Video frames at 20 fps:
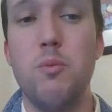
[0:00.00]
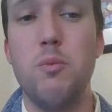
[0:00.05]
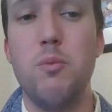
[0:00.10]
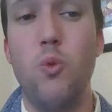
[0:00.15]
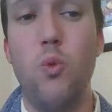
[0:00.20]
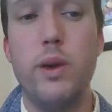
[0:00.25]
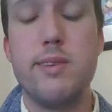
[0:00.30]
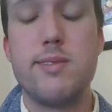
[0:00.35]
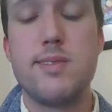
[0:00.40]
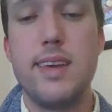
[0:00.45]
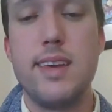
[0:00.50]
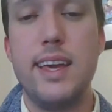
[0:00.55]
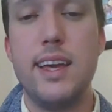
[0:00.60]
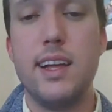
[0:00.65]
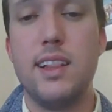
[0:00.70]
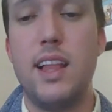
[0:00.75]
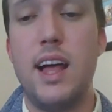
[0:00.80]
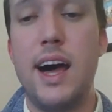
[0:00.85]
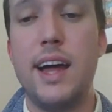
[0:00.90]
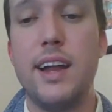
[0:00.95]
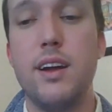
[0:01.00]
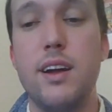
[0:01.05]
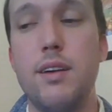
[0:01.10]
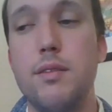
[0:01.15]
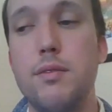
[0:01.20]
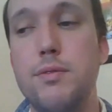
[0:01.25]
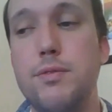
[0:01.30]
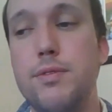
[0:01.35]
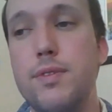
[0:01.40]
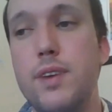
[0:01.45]
We see a lot
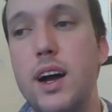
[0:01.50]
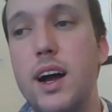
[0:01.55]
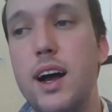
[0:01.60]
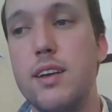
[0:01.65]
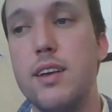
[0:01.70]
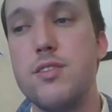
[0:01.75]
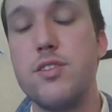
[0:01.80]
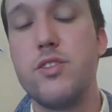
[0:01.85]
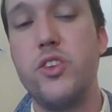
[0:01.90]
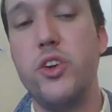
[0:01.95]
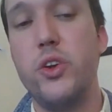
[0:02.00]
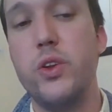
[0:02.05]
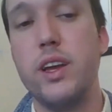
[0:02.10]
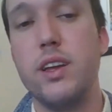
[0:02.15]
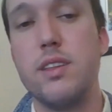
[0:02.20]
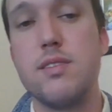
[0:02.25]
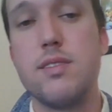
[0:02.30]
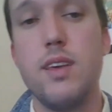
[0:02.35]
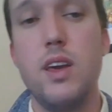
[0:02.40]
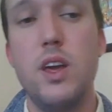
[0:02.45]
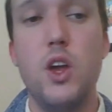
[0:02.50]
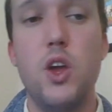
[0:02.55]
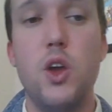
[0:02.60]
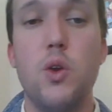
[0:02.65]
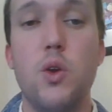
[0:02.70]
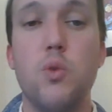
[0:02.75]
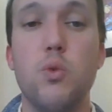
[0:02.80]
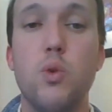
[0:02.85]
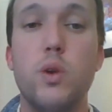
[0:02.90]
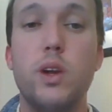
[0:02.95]
of students
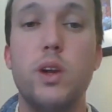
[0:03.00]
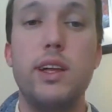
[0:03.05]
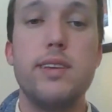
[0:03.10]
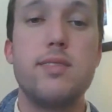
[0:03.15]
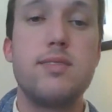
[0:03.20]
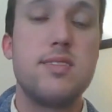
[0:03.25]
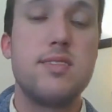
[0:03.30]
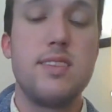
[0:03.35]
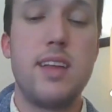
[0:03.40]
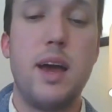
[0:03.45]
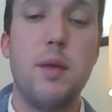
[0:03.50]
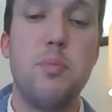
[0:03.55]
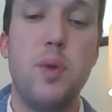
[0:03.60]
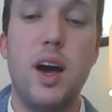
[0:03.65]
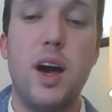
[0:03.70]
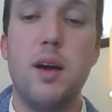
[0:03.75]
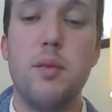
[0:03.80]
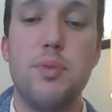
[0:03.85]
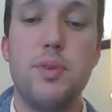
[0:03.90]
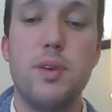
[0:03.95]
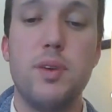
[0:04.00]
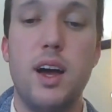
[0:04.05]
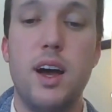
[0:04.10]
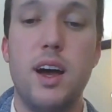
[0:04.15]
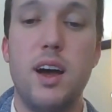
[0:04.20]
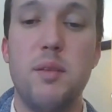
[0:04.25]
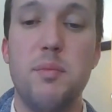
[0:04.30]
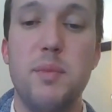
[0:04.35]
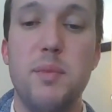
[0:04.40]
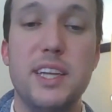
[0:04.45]
really step up
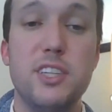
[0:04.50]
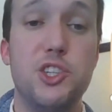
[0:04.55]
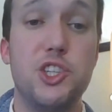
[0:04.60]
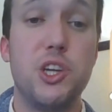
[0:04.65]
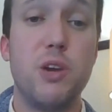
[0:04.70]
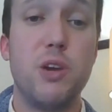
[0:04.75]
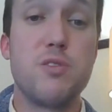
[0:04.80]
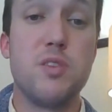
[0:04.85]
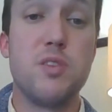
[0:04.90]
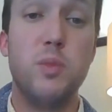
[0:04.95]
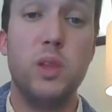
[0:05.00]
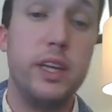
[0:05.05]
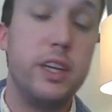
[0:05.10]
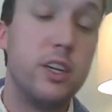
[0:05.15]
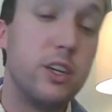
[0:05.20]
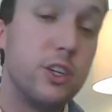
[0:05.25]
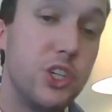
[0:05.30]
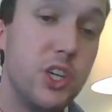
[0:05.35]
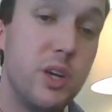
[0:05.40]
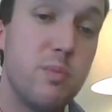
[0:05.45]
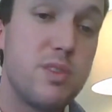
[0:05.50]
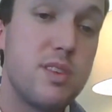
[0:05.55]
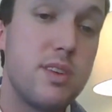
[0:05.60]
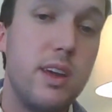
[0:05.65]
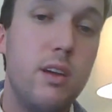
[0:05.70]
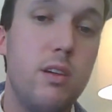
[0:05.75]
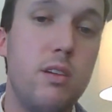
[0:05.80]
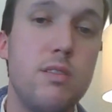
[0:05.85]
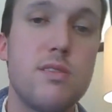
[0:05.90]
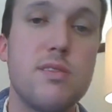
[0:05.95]
and show some leadership
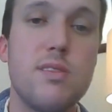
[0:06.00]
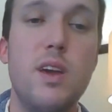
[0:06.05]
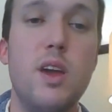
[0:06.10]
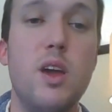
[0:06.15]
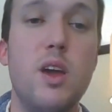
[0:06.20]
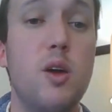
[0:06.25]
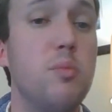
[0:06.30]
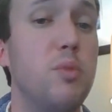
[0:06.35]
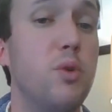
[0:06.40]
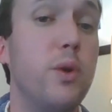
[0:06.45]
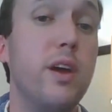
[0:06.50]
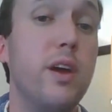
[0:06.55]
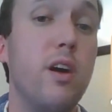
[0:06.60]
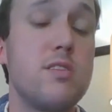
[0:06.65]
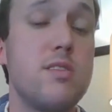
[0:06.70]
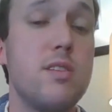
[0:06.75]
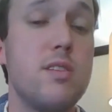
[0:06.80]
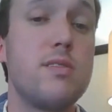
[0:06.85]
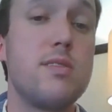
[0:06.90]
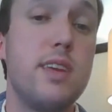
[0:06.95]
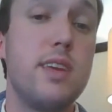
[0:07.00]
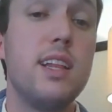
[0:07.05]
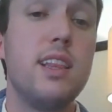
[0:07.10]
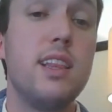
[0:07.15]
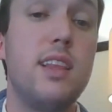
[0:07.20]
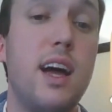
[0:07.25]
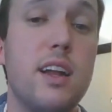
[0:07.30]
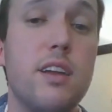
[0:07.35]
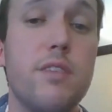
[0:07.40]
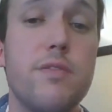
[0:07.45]
skills. But we also see a lot